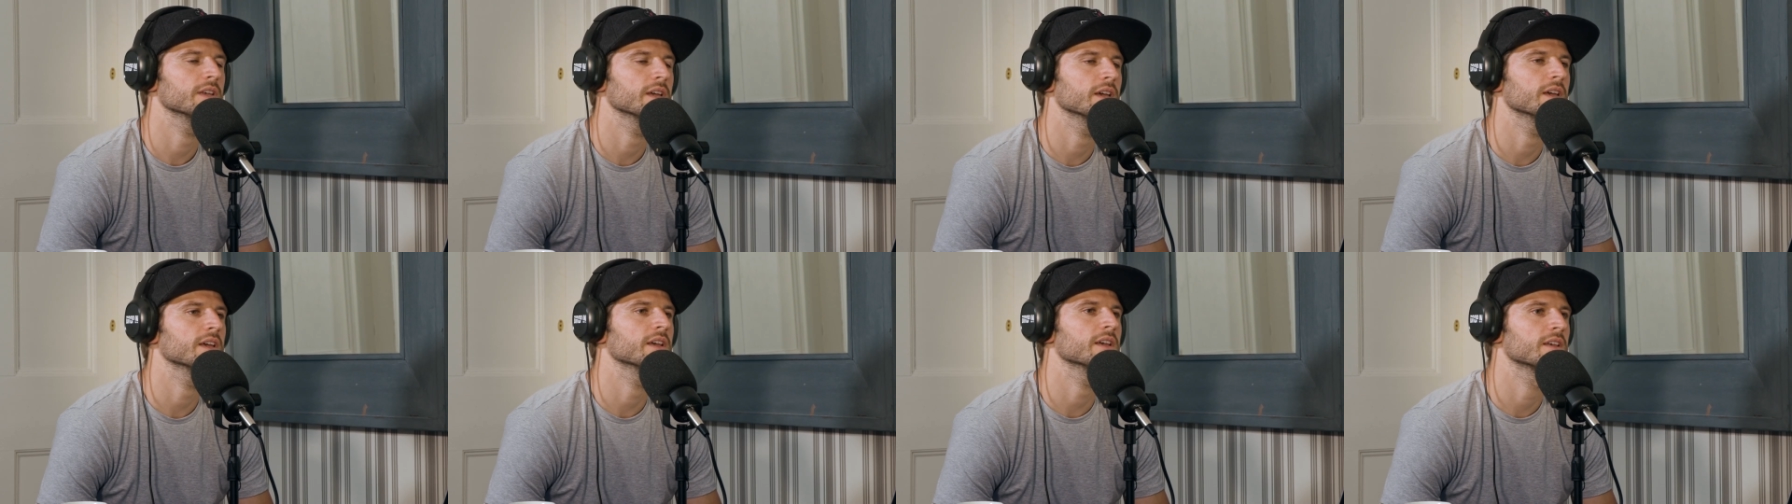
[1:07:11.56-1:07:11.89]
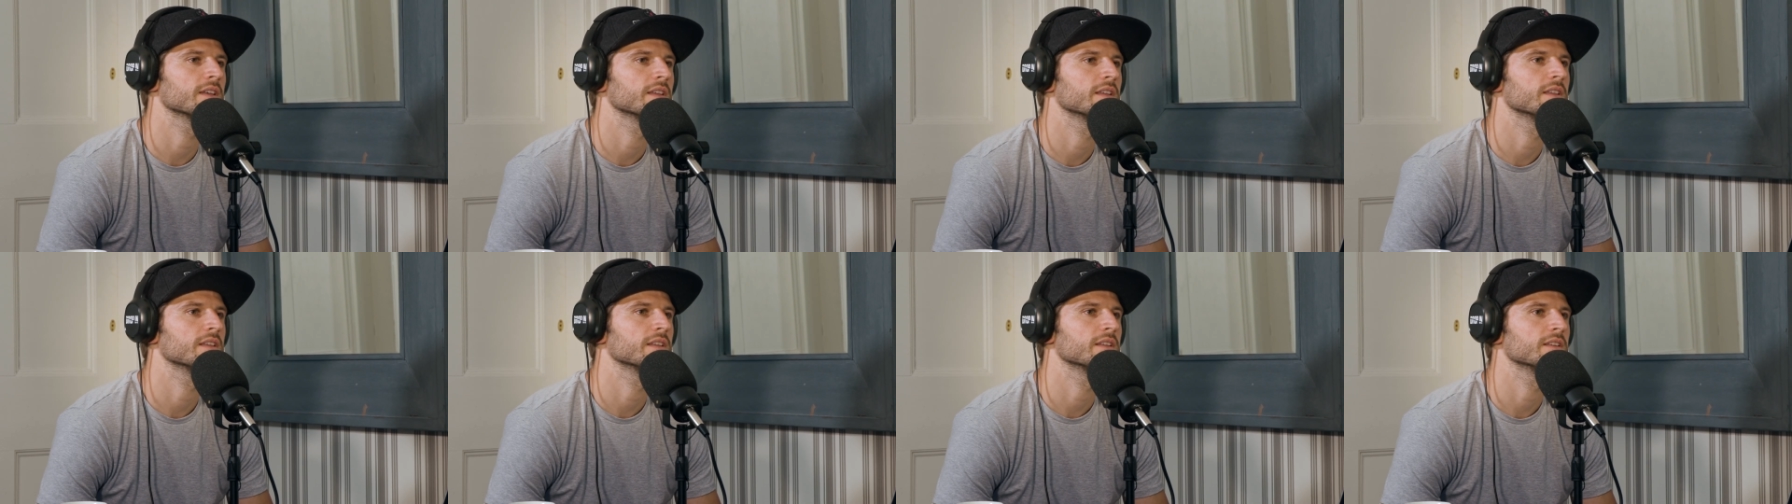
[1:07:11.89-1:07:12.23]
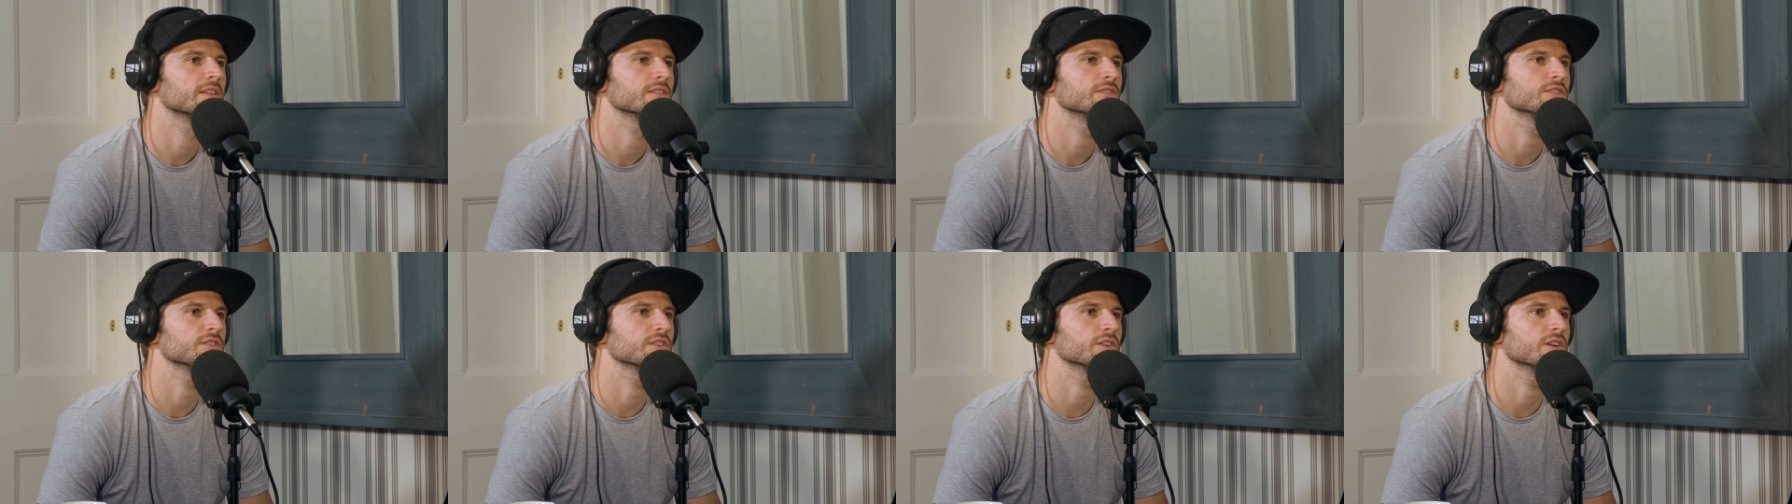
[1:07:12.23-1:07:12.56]
Yeah.
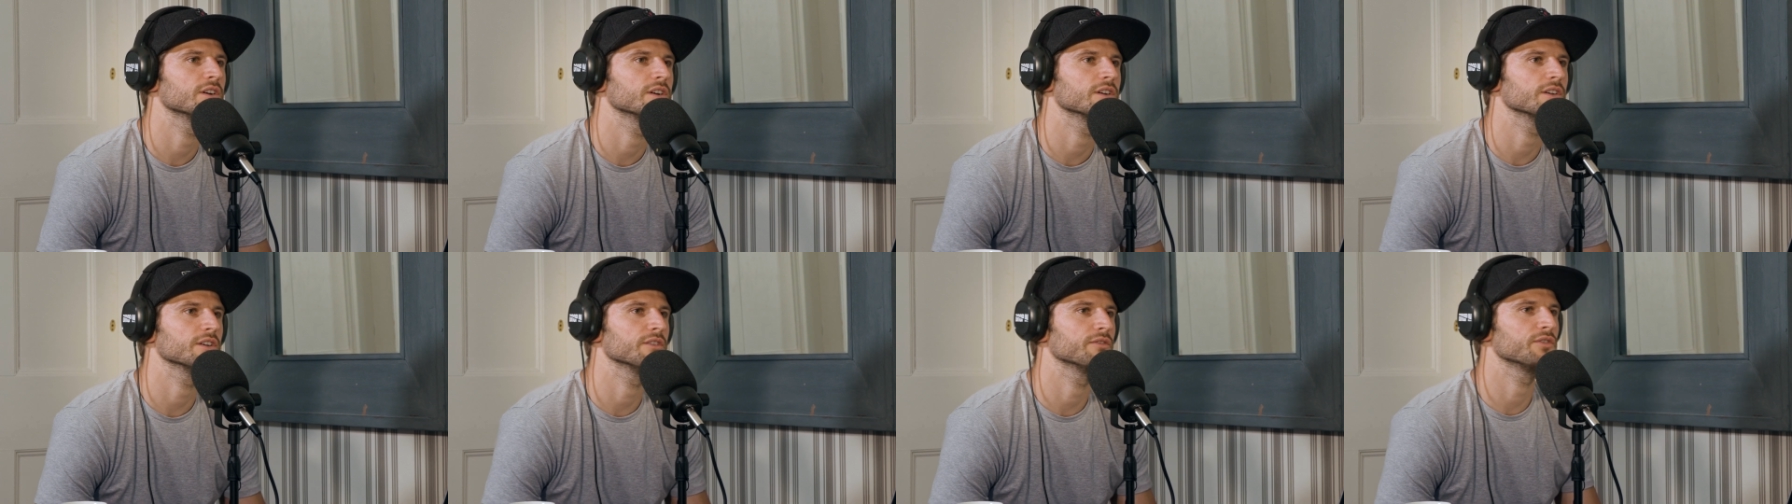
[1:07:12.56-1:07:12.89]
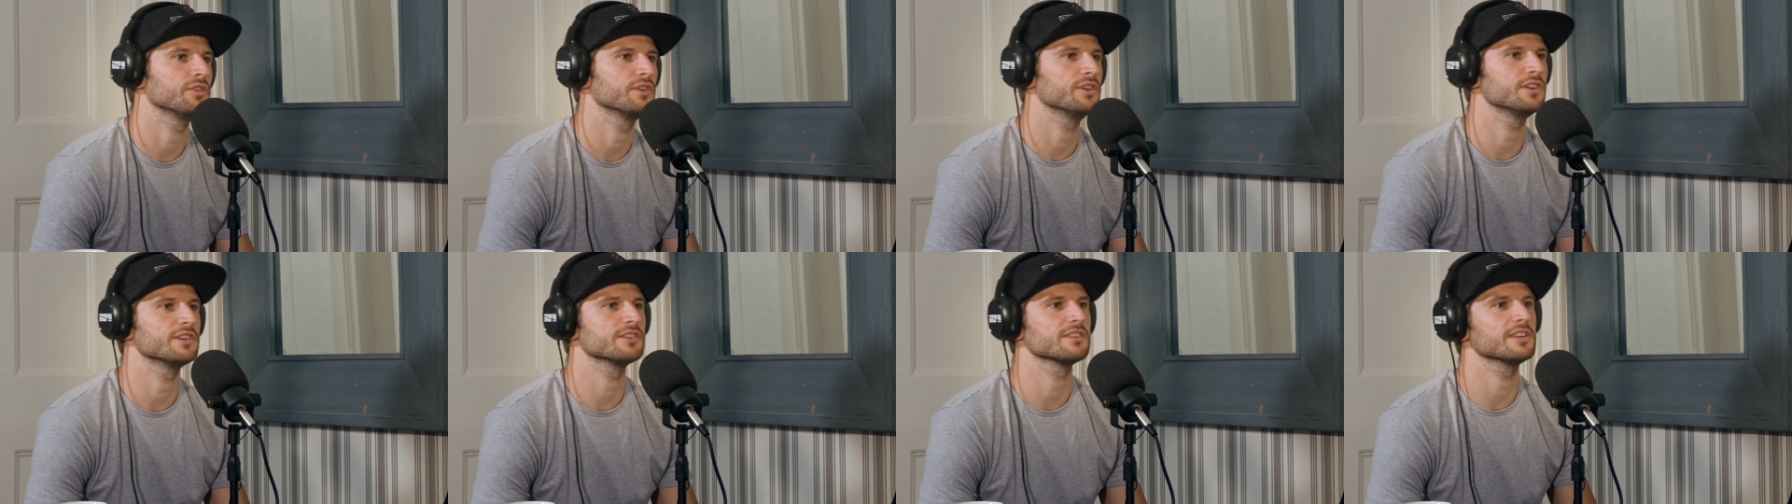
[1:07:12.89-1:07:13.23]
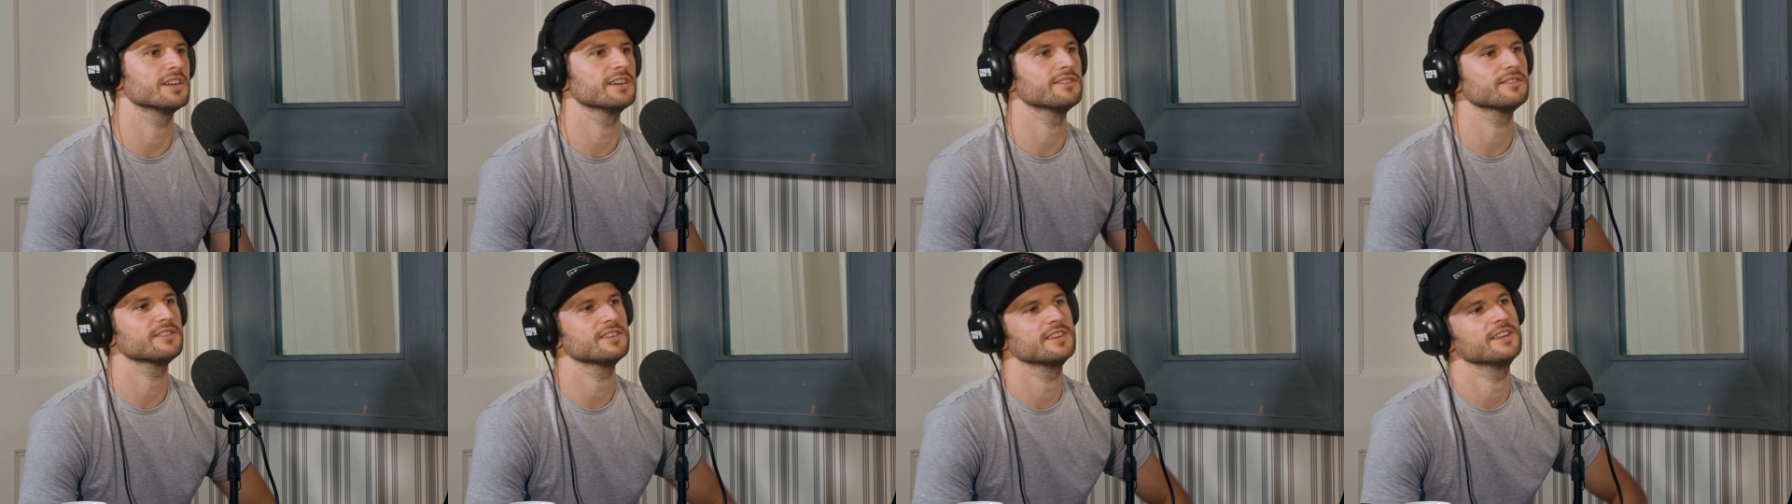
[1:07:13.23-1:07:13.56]
Because I kind of want 2
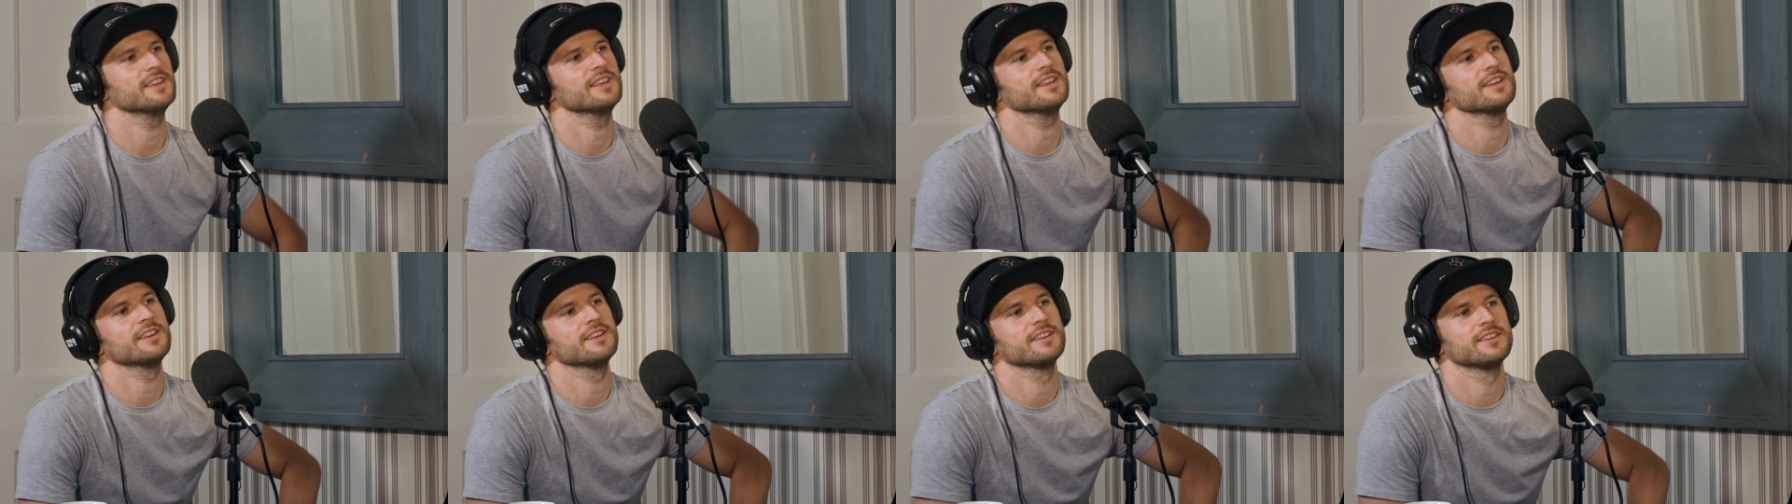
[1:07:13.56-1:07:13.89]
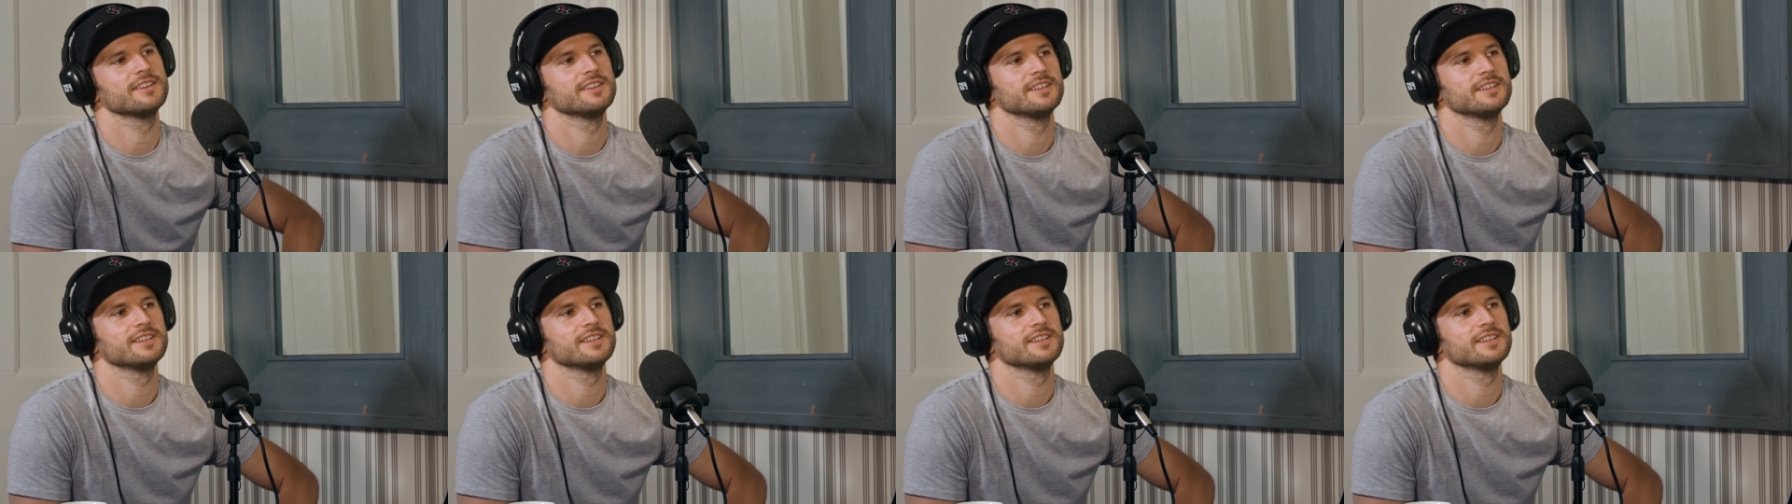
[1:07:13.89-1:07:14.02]
years left in you then.